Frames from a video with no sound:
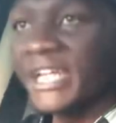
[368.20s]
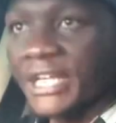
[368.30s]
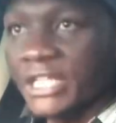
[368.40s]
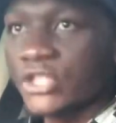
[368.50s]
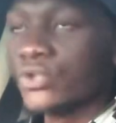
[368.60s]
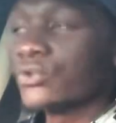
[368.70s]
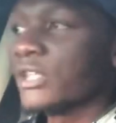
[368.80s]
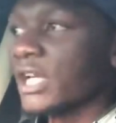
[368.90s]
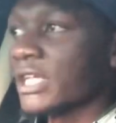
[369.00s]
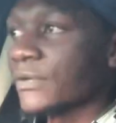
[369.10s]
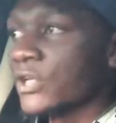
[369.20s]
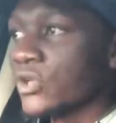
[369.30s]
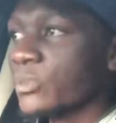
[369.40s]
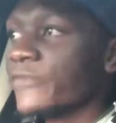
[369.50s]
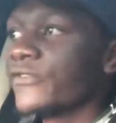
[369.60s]
direction to the other when
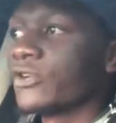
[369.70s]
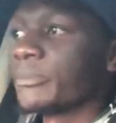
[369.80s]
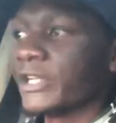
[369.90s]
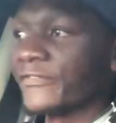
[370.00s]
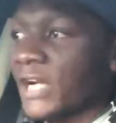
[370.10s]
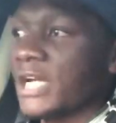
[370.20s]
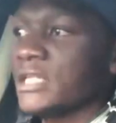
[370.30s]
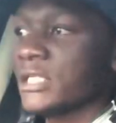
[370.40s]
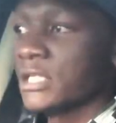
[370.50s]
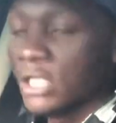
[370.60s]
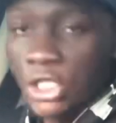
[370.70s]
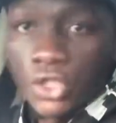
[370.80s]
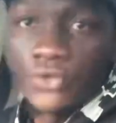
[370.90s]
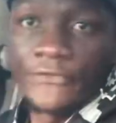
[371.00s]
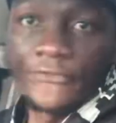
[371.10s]
you move from reverse
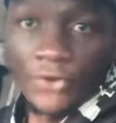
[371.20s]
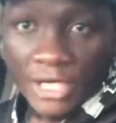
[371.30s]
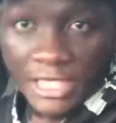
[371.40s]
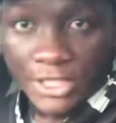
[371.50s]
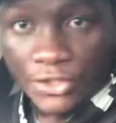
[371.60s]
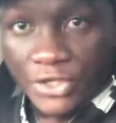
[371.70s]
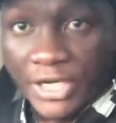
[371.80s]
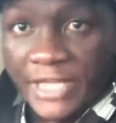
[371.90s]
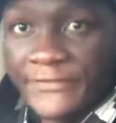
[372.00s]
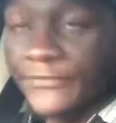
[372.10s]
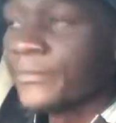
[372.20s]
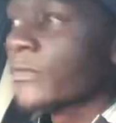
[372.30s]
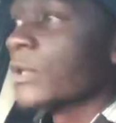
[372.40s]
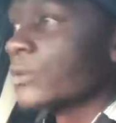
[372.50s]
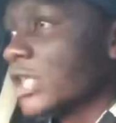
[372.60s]
to forward to drive
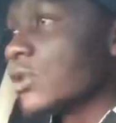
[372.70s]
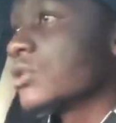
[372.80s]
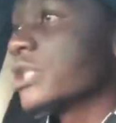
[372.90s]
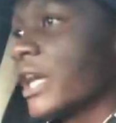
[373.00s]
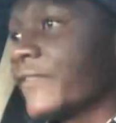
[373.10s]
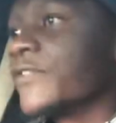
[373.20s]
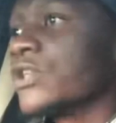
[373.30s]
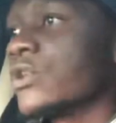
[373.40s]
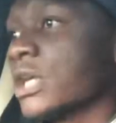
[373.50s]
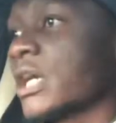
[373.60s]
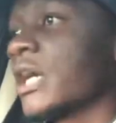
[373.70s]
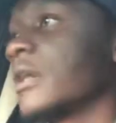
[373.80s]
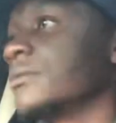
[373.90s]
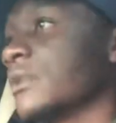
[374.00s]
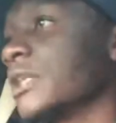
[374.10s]
without having your
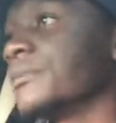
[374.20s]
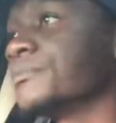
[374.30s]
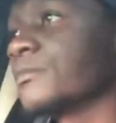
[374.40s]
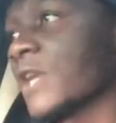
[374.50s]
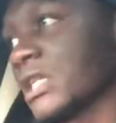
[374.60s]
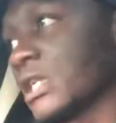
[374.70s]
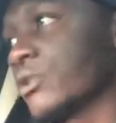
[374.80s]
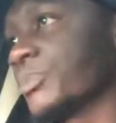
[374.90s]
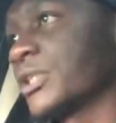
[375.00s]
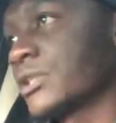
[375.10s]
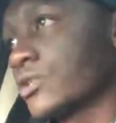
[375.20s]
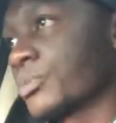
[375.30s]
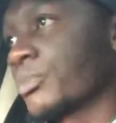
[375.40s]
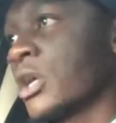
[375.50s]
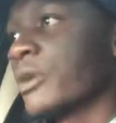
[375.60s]
car um, at a complete stop
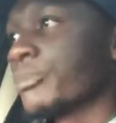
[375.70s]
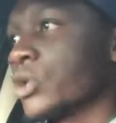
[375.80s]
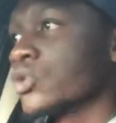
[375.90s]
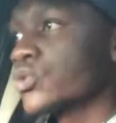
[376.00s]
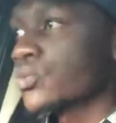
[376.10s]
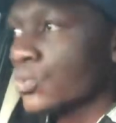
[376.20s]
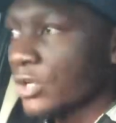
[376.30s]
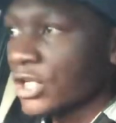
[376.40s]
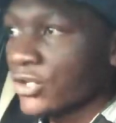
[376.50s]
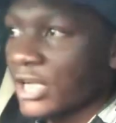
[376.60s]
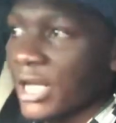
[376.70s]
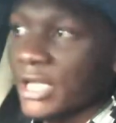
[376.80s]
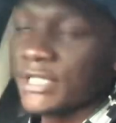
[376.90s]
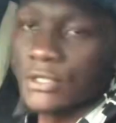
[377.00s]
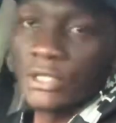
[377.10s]
because when your car
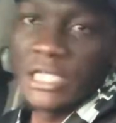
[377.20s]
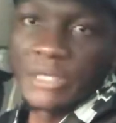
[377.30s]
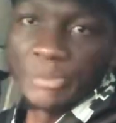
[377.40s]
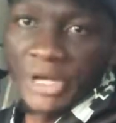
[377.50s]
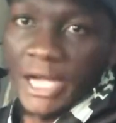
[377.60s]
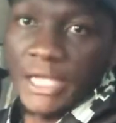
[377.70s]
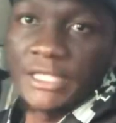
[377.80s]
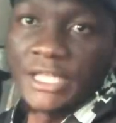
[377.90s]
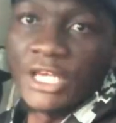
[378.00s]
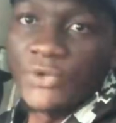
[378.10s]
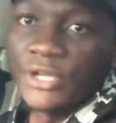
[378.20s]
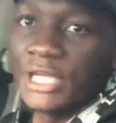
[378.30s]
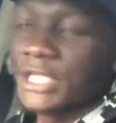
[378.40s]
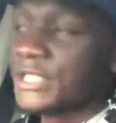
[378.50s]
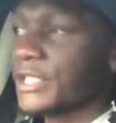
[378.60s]
is rolling back then you
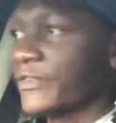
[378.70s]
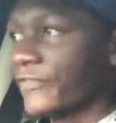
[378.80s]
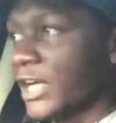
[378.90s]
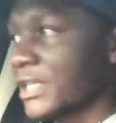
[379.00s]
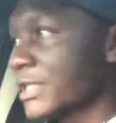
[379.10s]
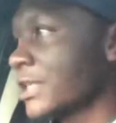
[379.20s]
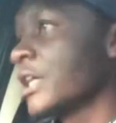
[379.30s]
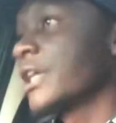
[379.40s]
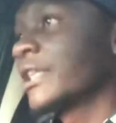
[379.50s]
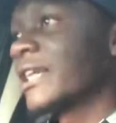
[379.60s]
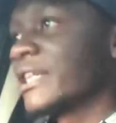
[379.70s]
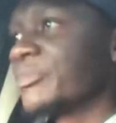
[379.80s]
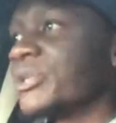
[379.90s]
engage reverse that